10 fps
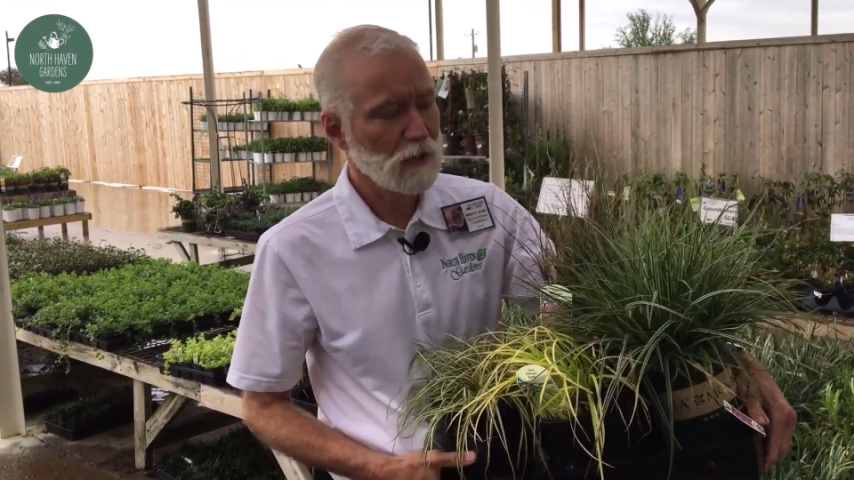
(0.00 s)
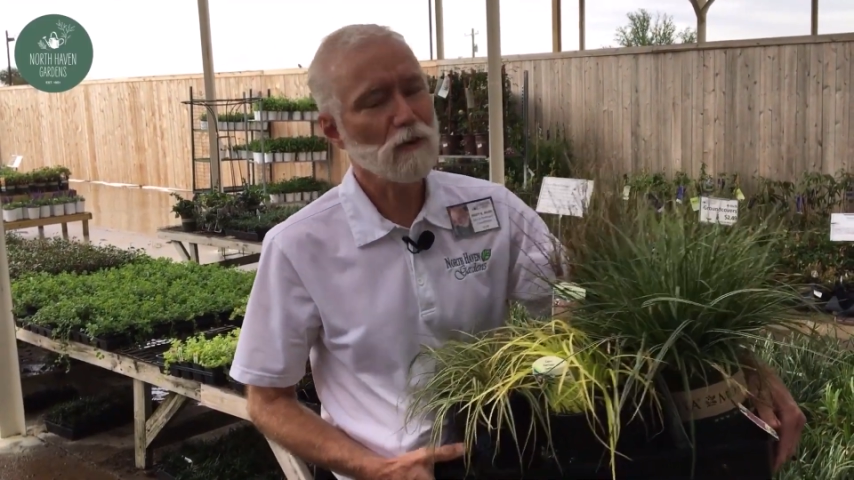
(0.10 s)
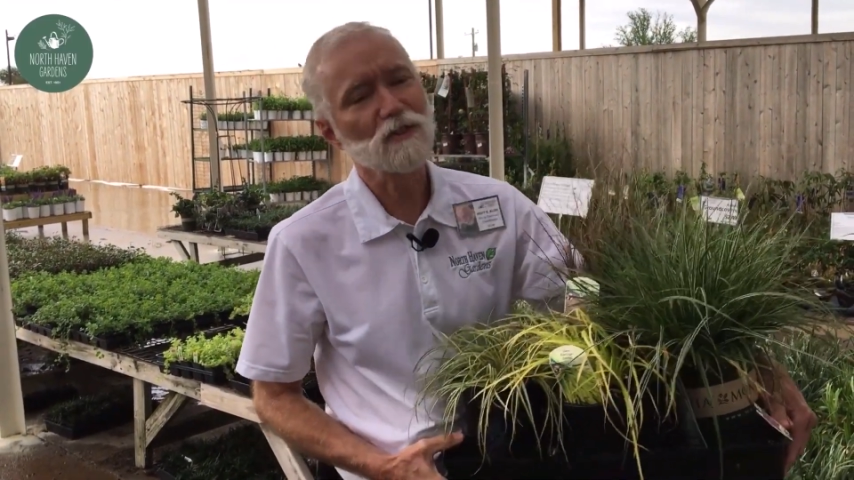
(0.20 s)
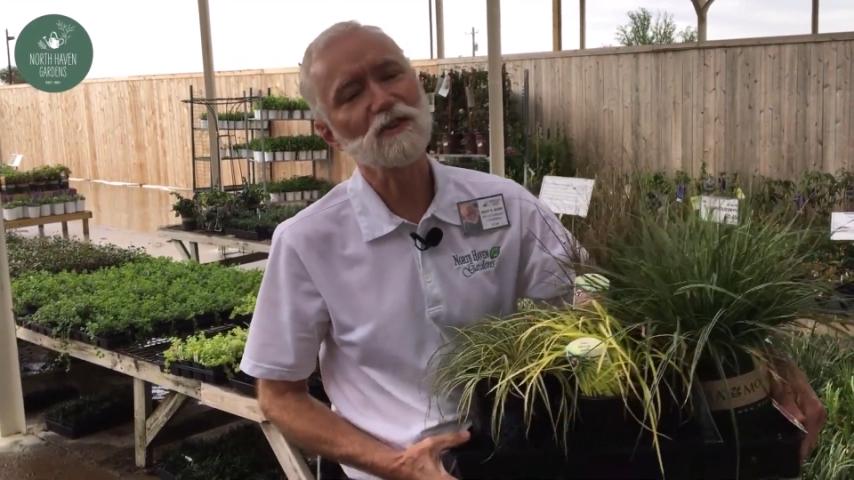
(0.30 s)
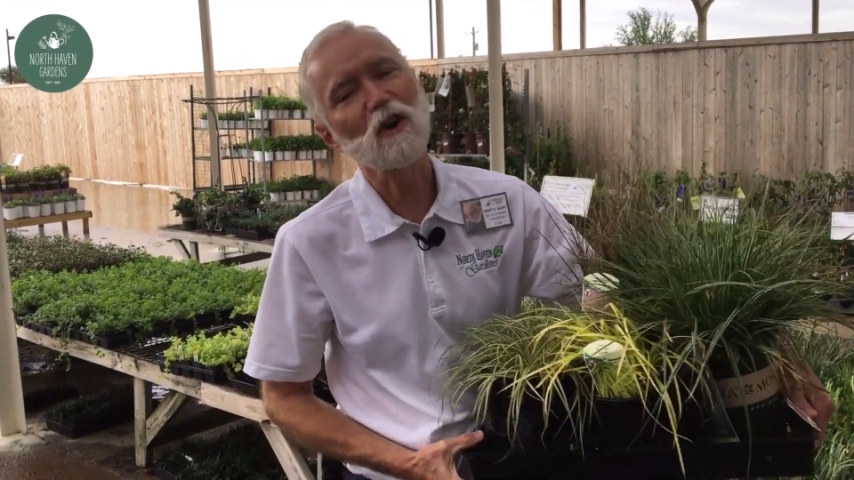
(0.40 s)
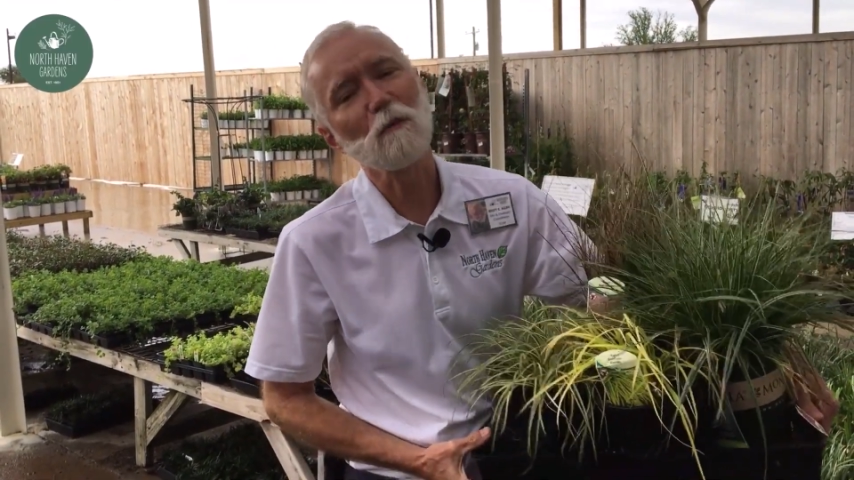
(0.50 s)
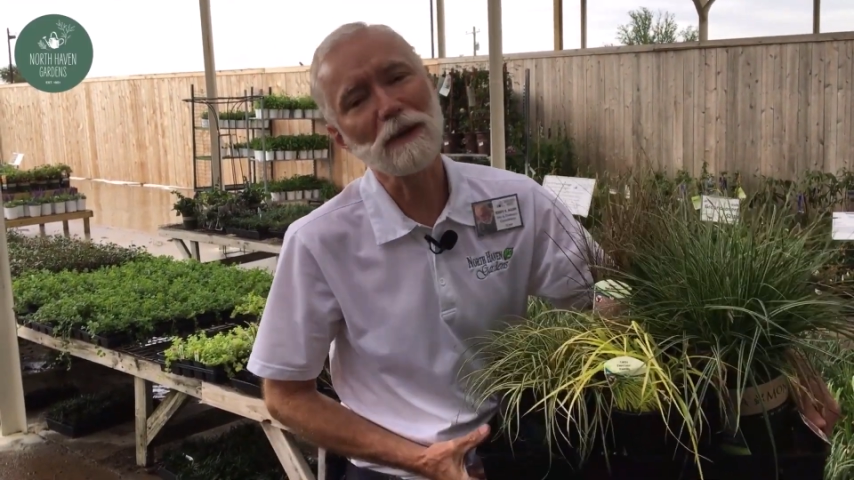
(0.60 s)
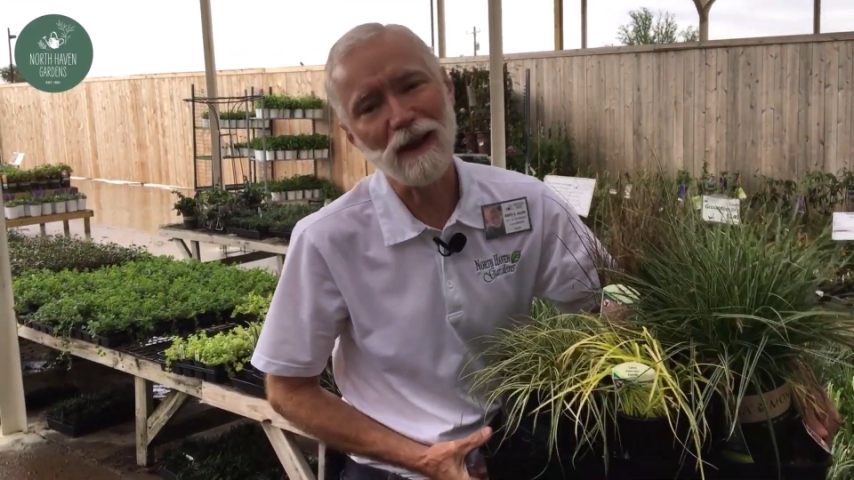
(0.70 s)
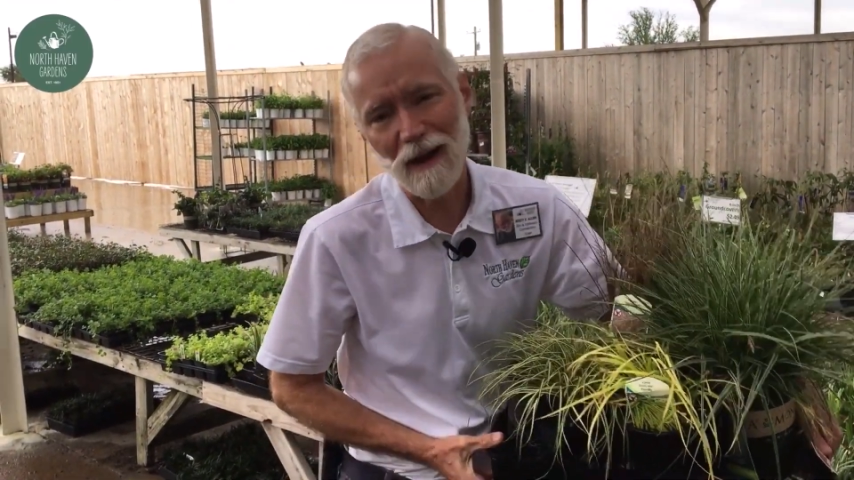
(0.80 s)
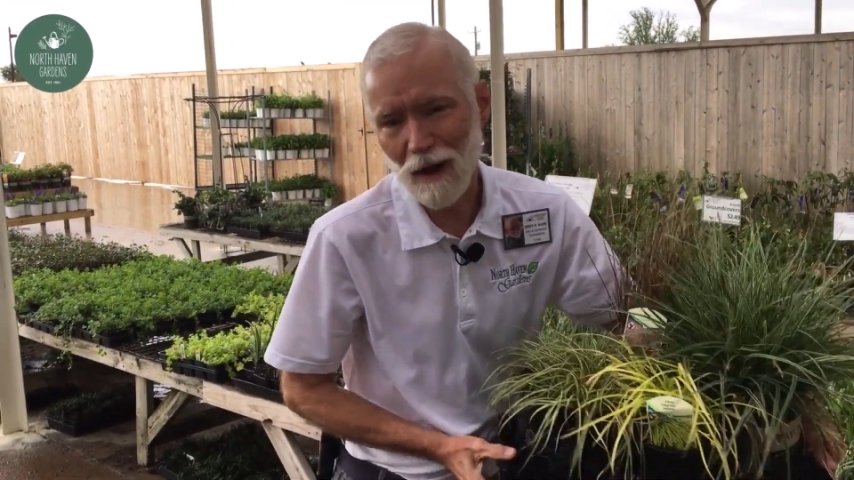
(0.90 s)
There are so
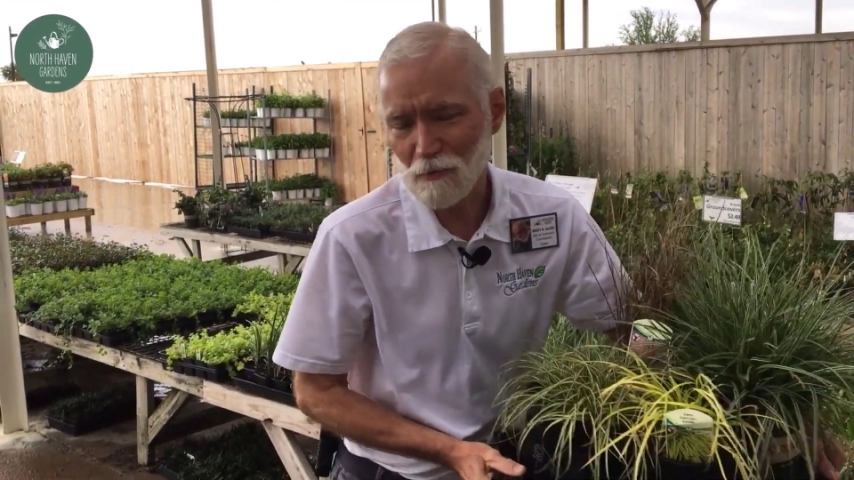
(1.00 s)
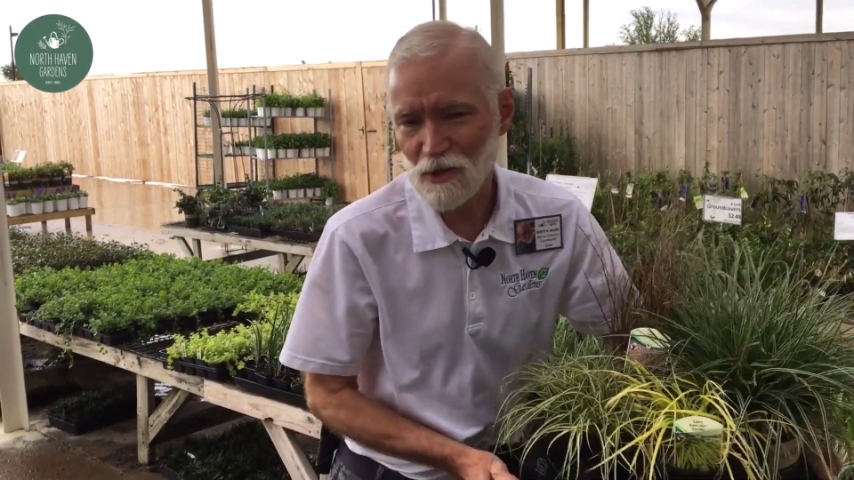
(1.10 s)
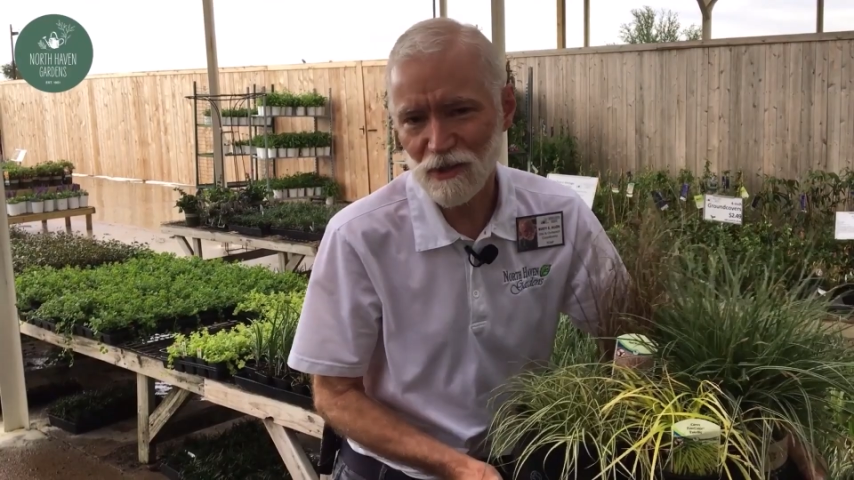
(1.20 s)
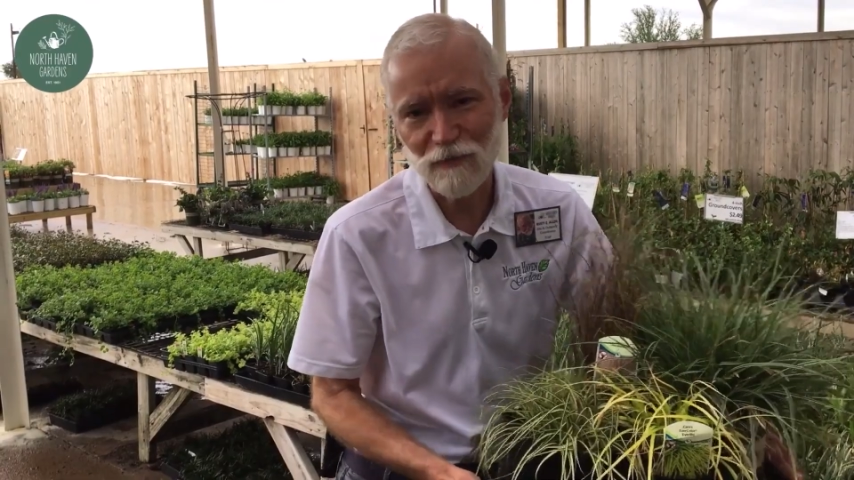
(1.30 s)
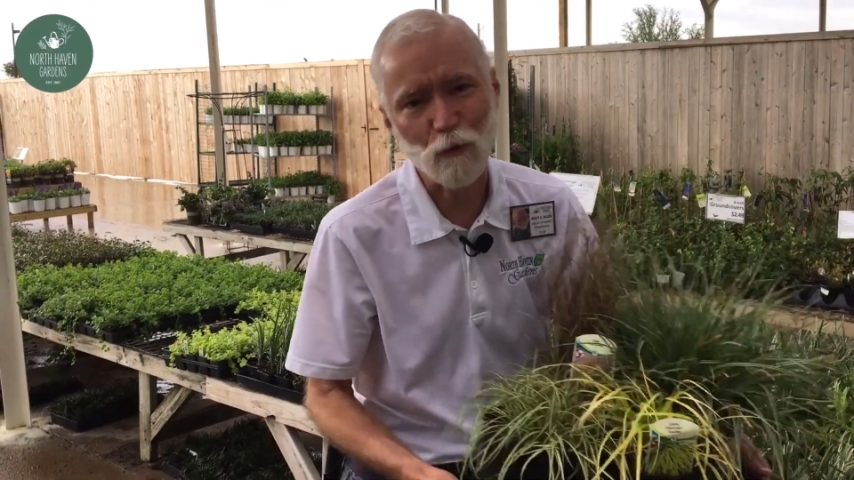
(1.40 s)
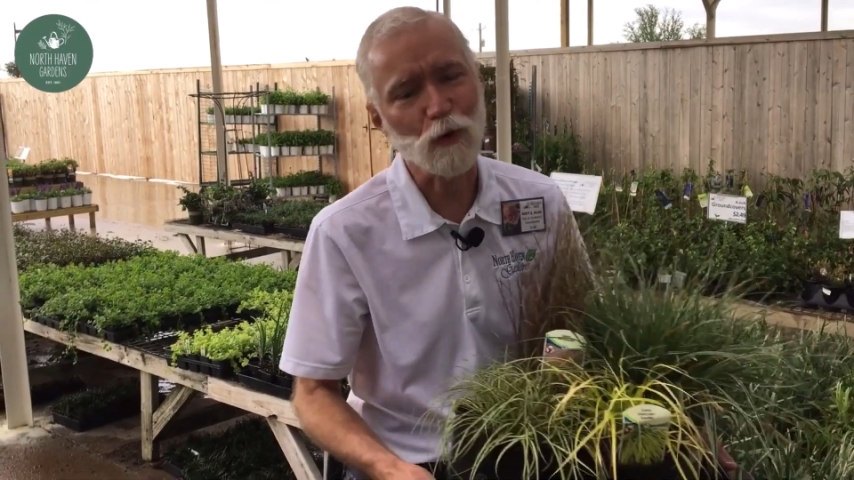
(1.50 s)
many options